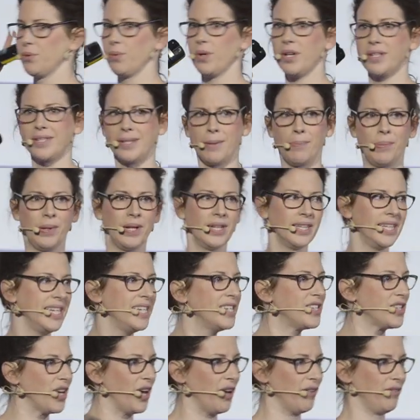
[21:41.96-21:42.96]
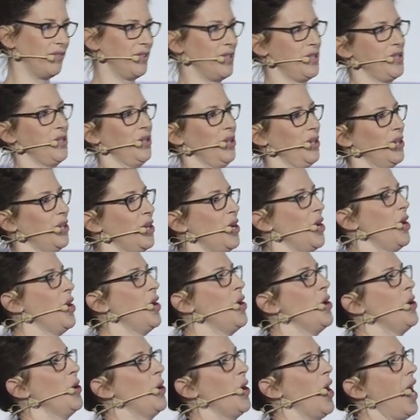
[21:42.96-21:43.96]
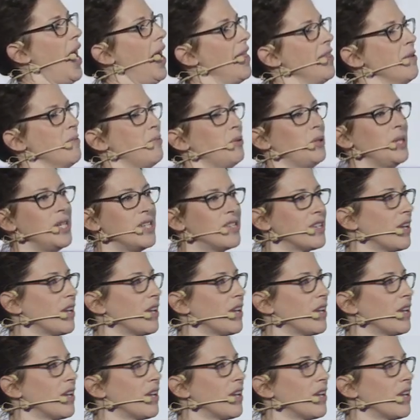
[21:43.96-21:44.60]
where it's a police officer and the police